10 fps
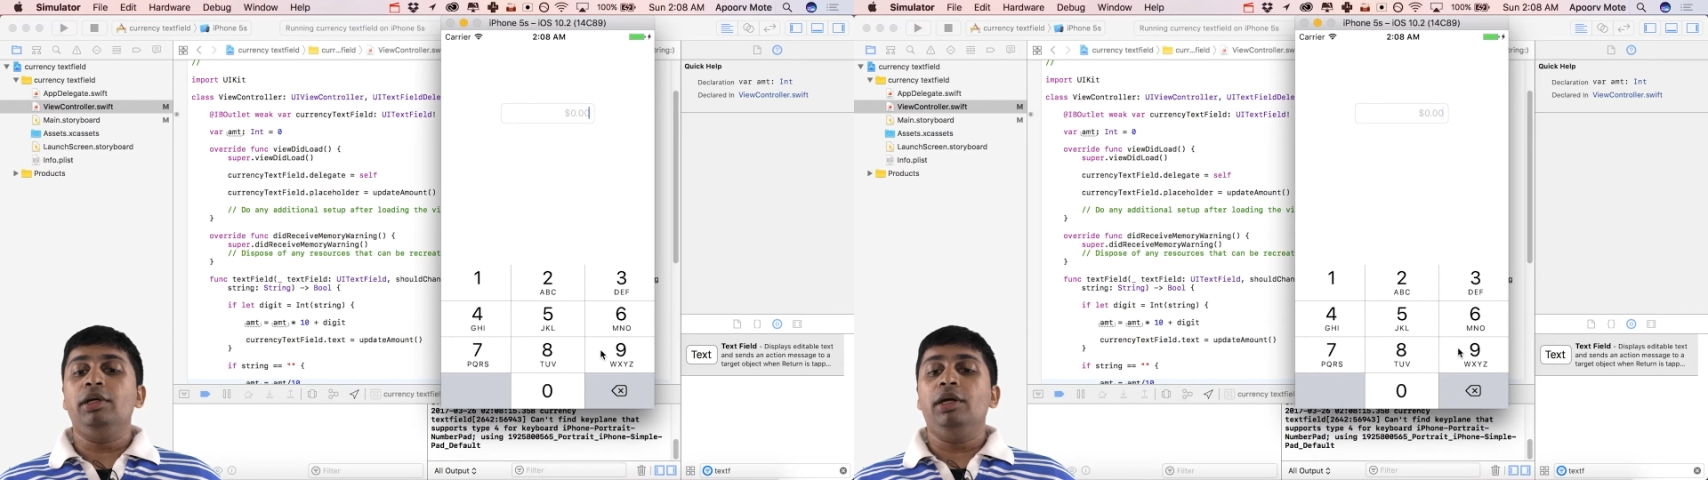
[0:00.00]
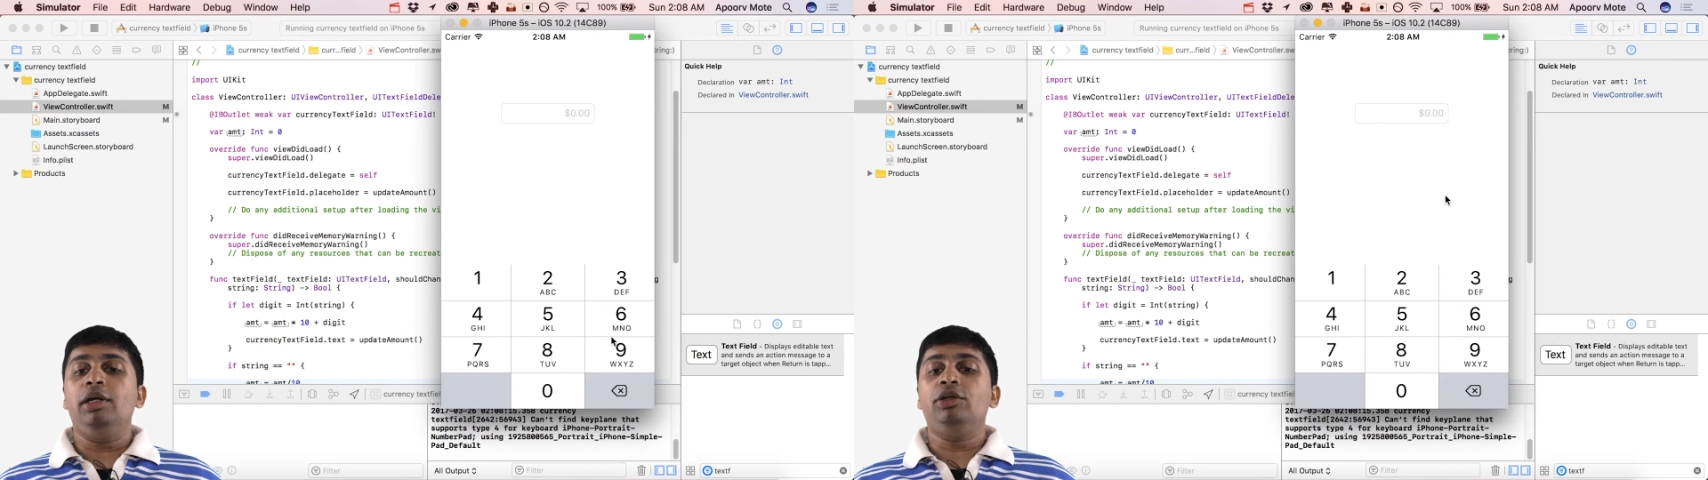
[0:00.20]

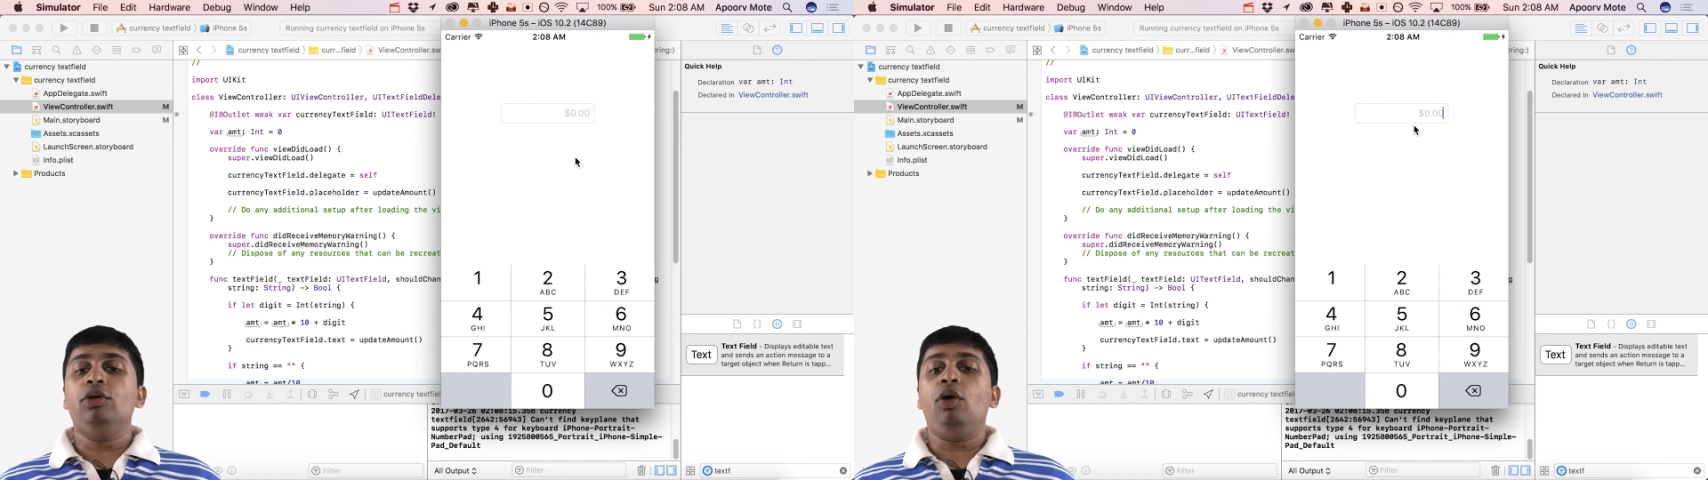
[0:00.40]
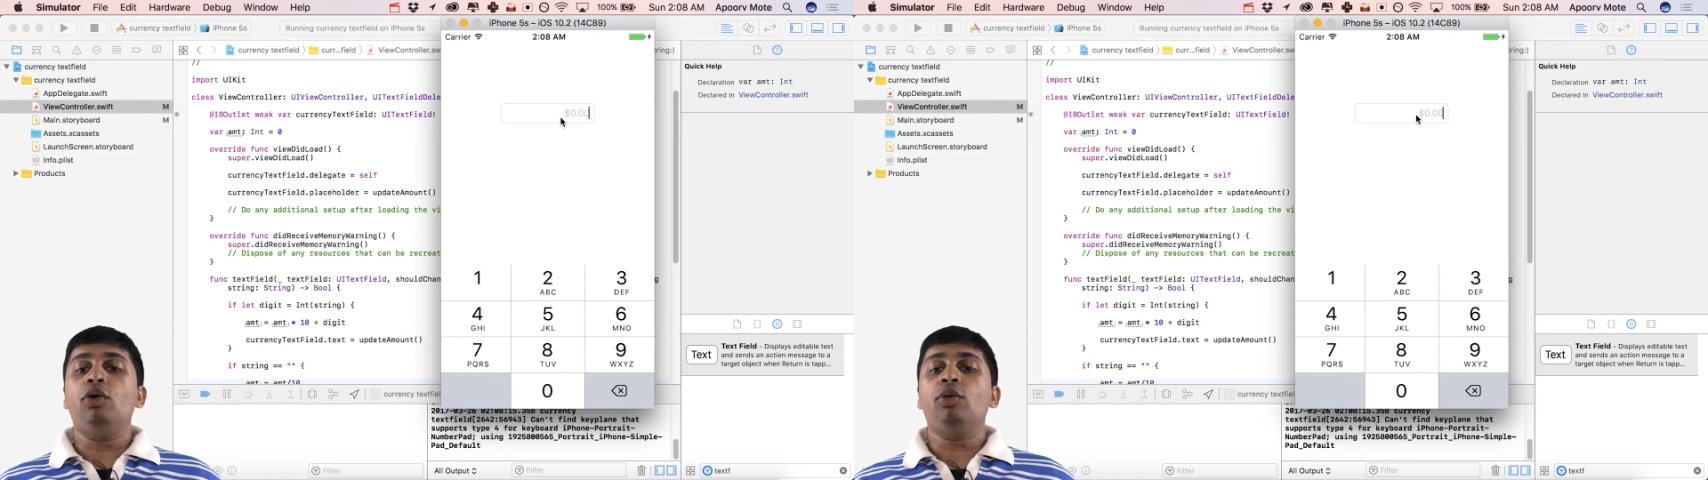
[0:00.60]
it should
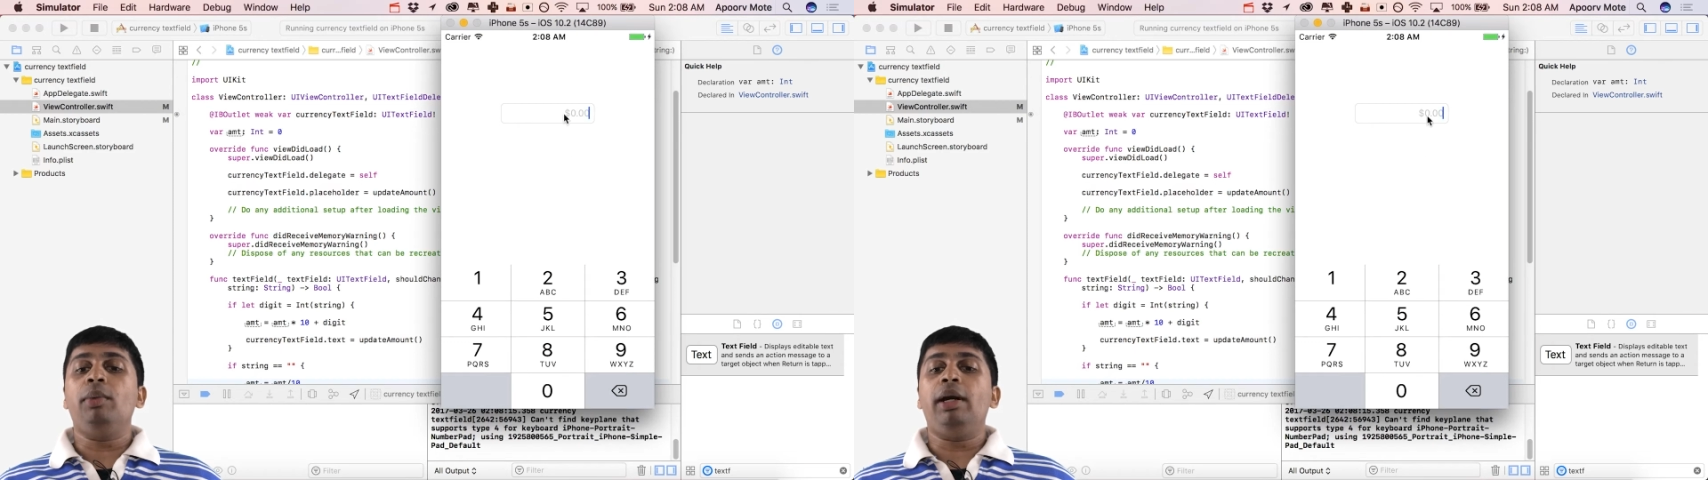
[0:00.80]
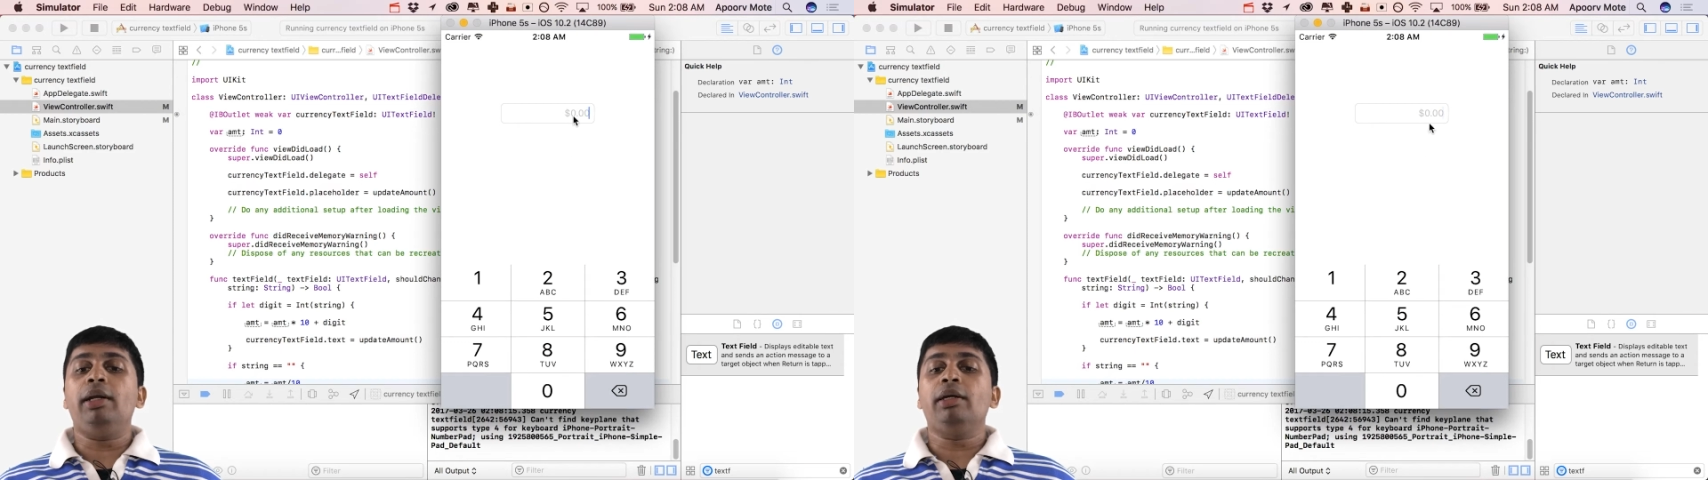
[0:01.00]

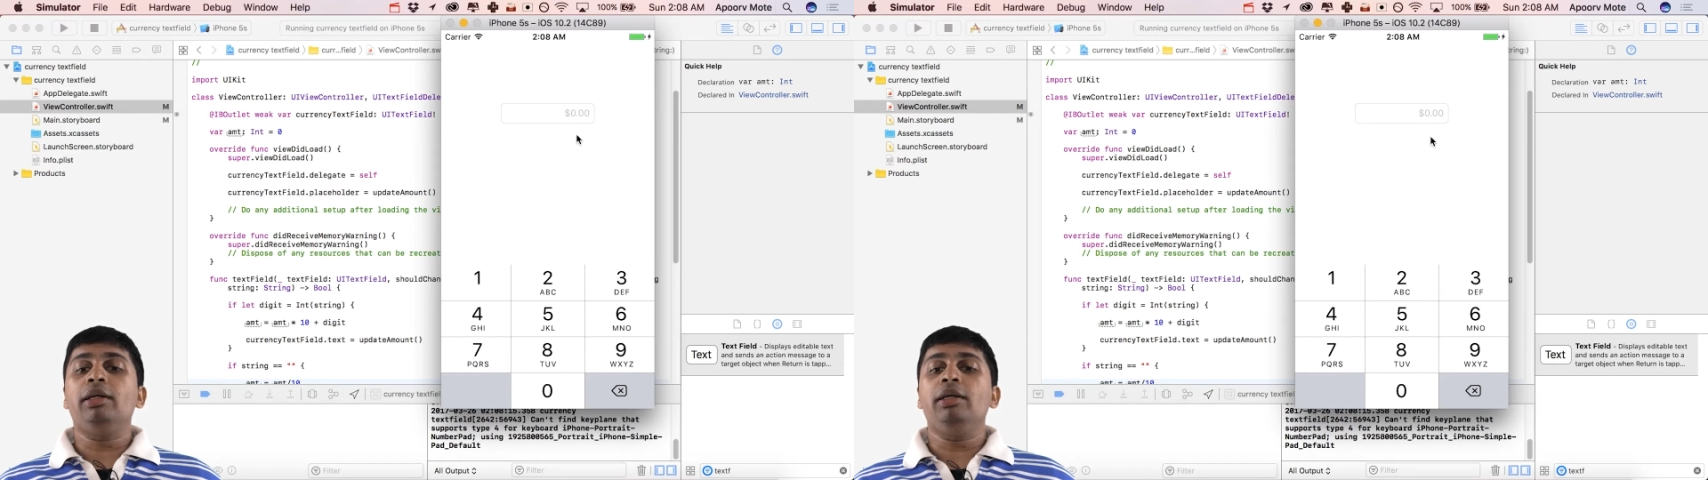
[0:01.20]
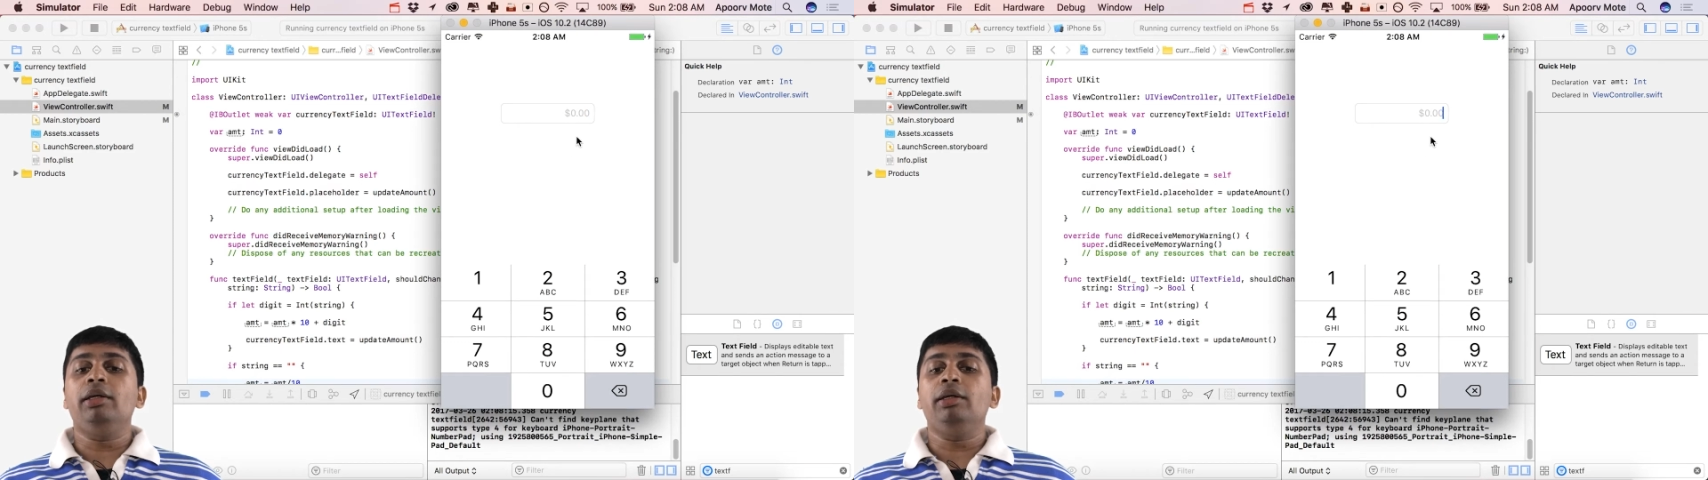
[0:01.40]

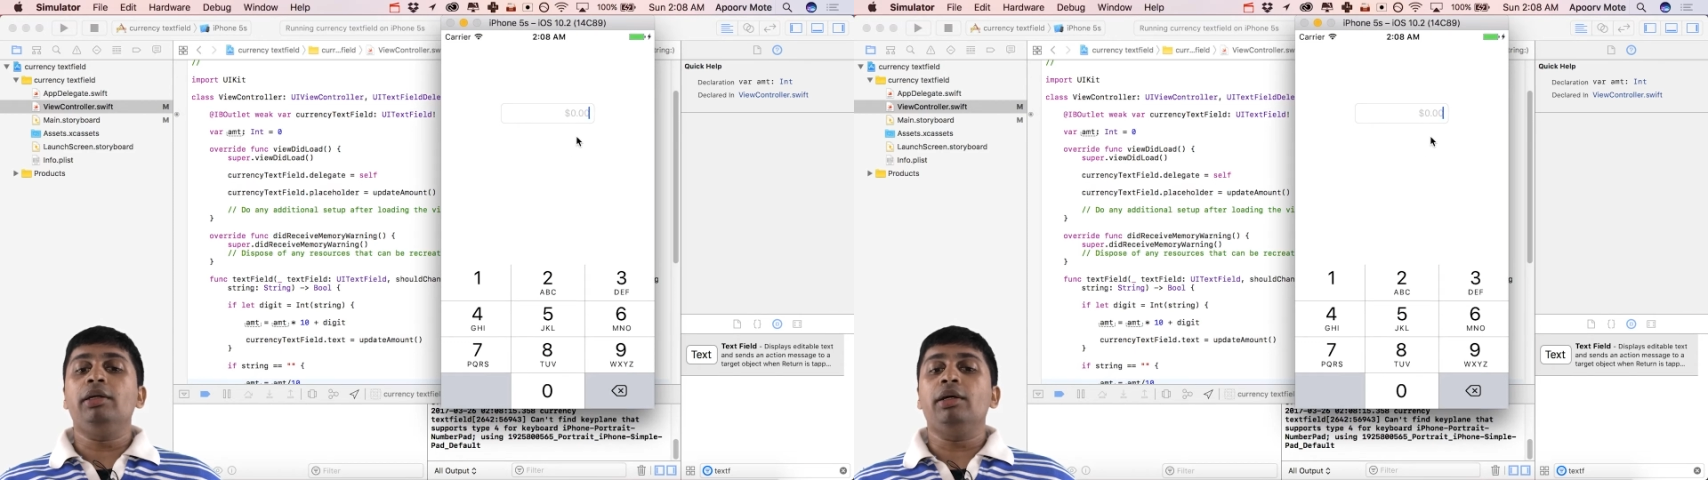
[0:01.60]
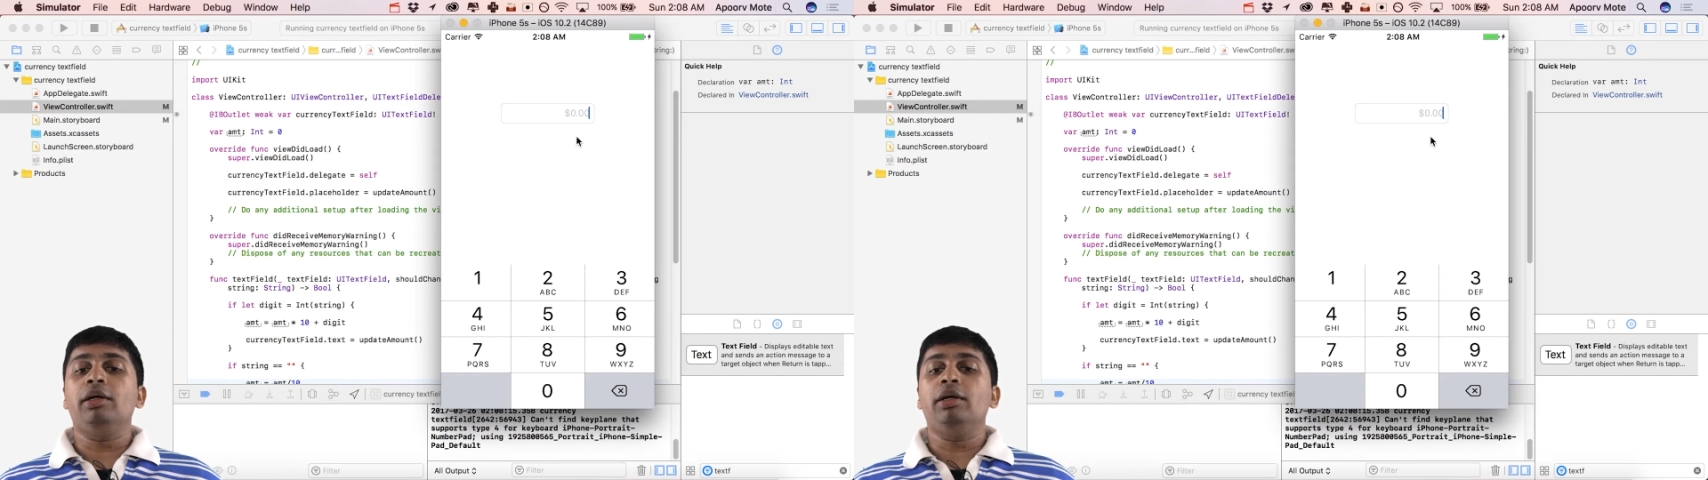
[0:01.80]
automatically